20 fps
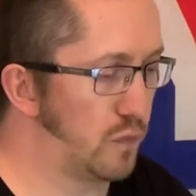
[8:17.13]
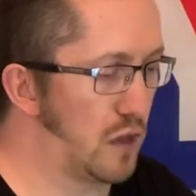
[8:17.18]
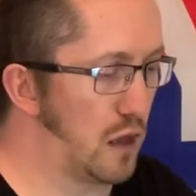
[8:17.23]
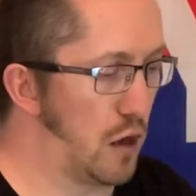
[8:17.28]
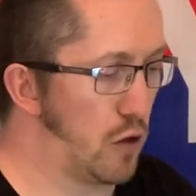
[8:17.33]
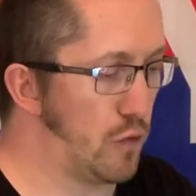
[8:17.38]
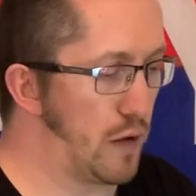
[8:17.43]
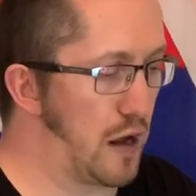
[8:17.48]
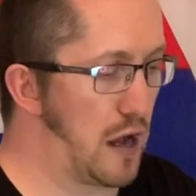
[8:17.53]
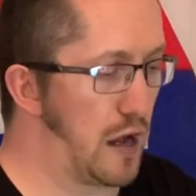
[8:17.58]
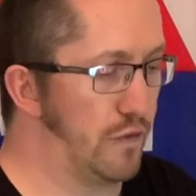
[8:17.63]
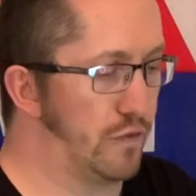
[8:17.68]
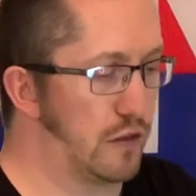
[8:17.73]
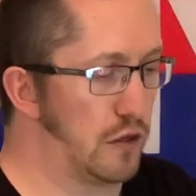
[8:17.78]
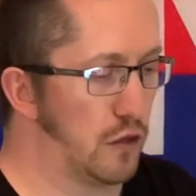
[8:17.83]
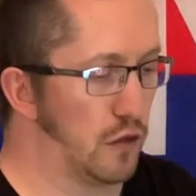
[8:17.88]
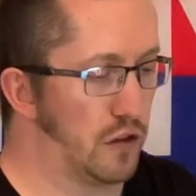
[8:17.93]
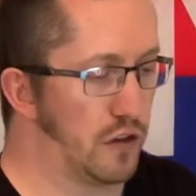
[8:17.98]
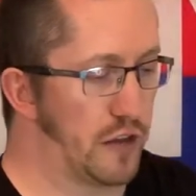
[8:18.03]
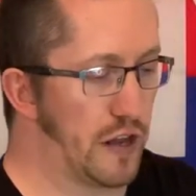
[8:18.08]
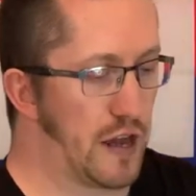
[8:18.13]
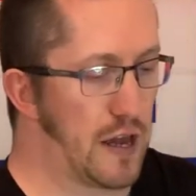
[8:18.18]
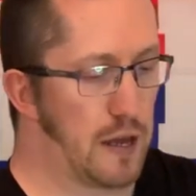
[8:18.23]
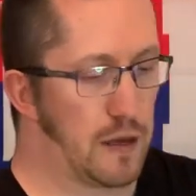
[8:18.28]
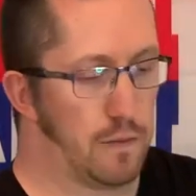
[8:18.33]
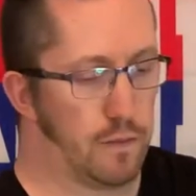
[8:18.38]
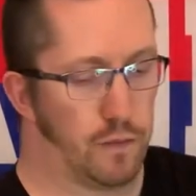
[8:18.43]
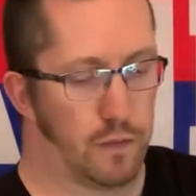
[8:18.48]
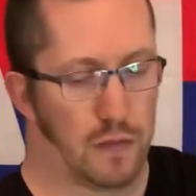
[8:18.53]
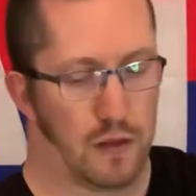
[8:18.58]
arrived the other
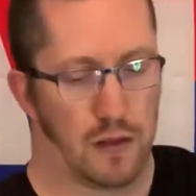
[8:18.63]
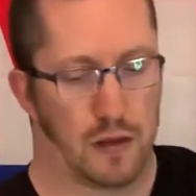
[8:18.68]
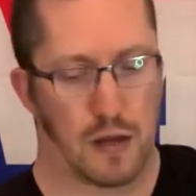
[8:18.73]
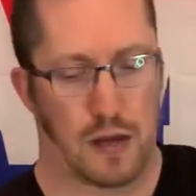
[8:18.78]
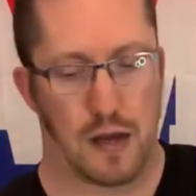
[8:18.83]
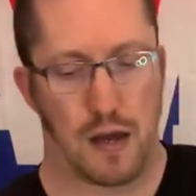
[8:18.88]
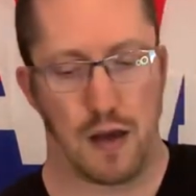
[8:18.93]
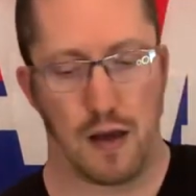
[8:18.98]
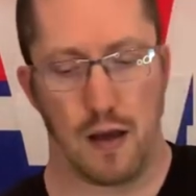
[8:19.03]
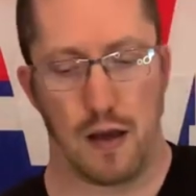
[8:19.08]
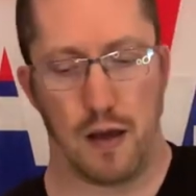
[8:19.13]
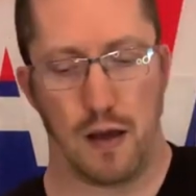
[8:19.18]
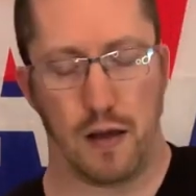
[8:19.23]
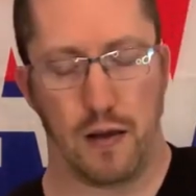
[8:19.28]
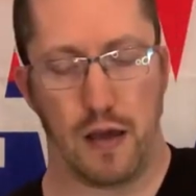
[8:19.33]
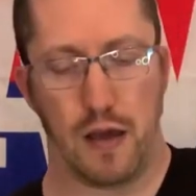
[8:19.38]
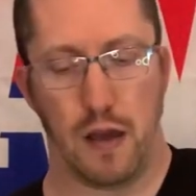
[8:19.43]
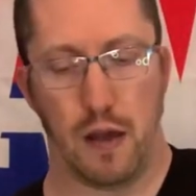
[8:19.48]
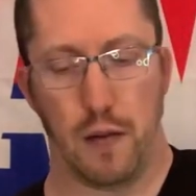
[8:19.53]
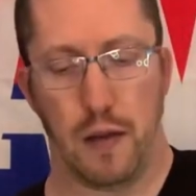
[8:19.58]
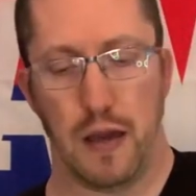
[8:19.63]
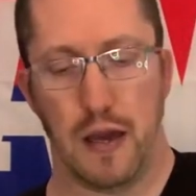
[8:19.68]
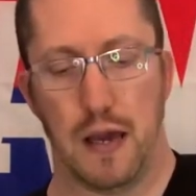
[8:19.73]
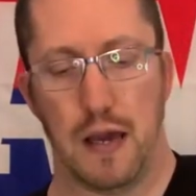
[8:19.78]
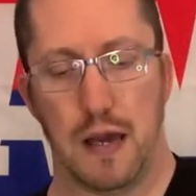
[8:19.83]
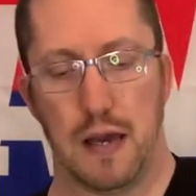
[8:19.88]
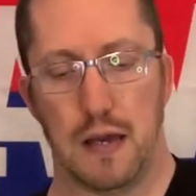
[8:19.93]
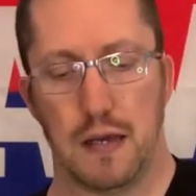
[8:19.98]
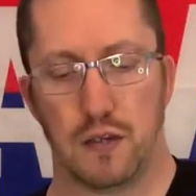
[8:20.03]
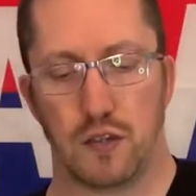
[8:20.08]
day, and here it
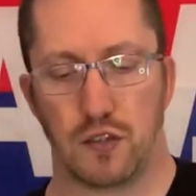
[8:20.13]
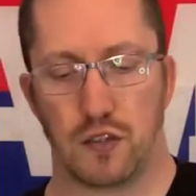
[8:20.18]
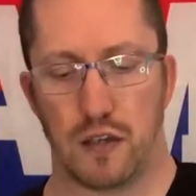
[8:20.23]
is.